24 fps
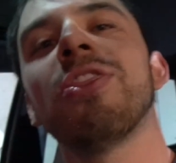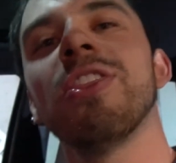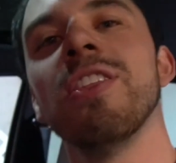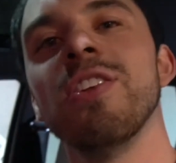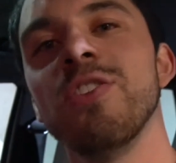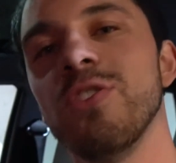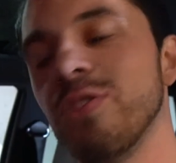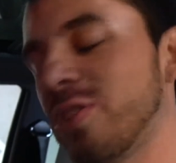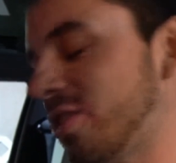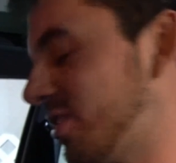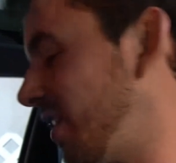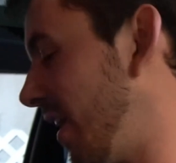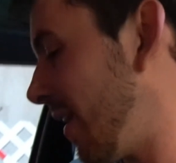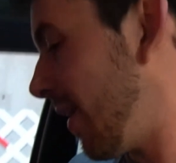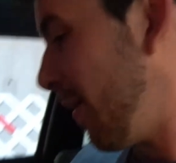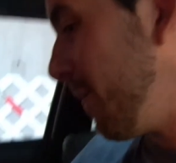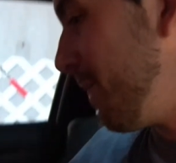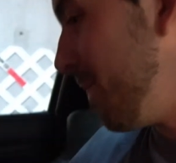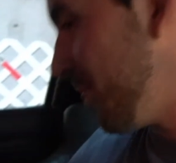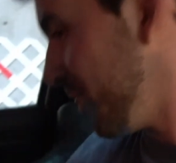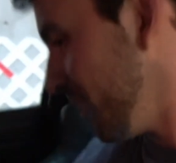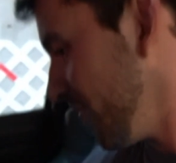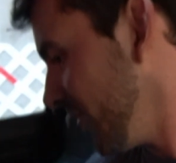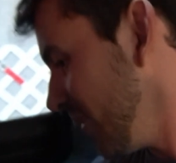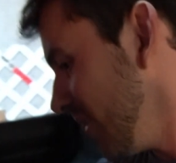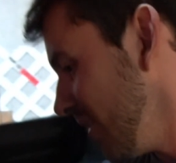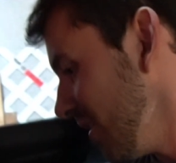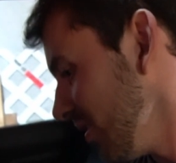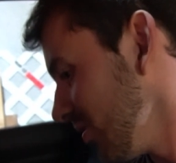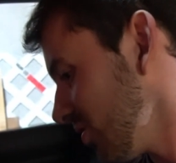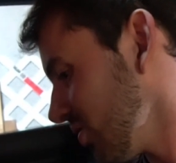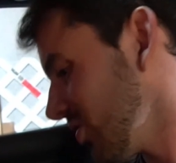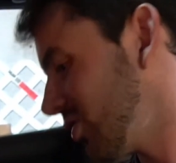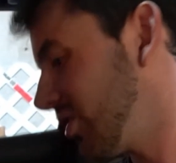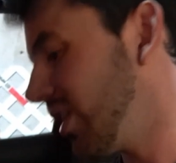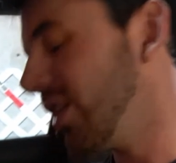the new setup.
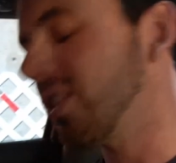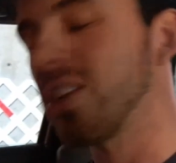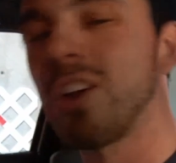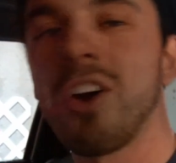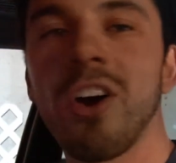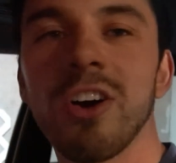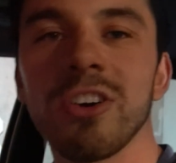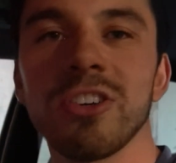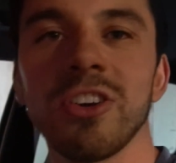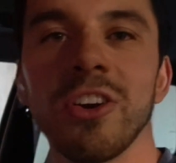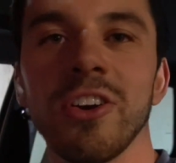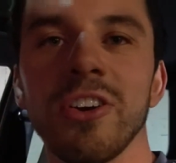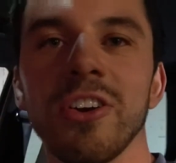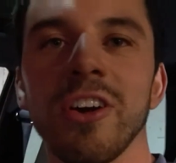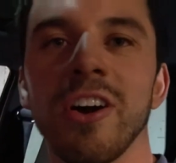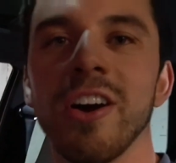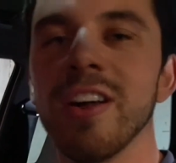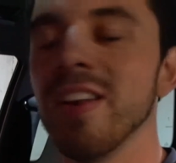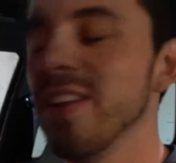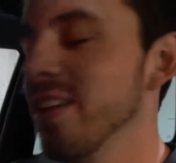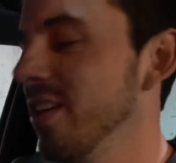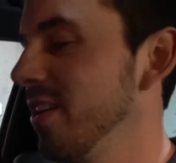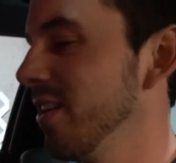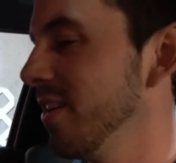So let's get the car turned on.